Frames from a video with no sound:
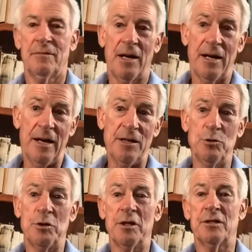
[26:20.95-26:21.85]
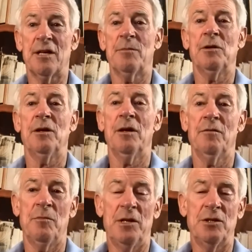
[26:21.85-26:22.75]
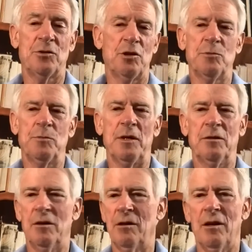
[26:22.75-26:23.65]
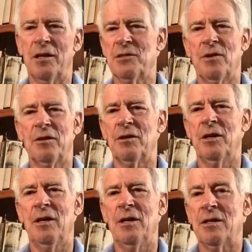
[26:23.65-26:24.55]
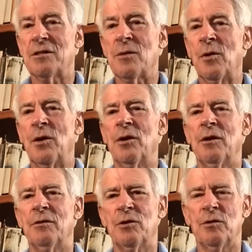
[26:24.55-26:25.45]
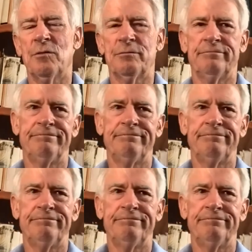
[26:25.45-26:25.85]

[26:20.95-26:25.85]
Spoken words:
I use the example of the mini stories, but there are lots of other similar sort of,